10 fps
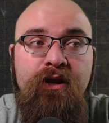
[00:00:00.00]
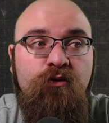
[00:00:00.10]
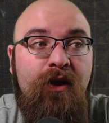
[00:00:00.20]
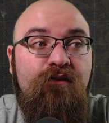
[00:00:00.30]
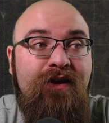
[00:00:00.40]
And
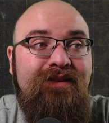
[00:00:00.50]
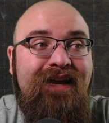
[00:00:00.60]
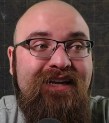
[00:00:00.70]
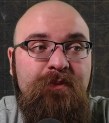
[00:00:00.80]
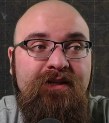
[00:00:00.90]
quite frankly,
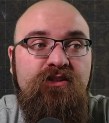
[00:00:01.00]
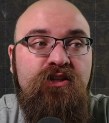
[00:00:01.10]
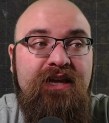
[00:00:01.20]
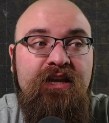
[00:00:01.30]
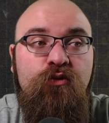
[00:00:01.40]
I expect it
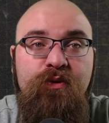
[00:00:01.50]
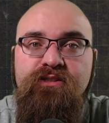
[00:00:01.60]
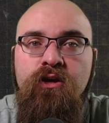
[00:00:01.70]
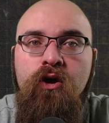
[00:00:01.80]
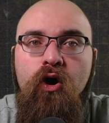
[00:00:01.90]
to increase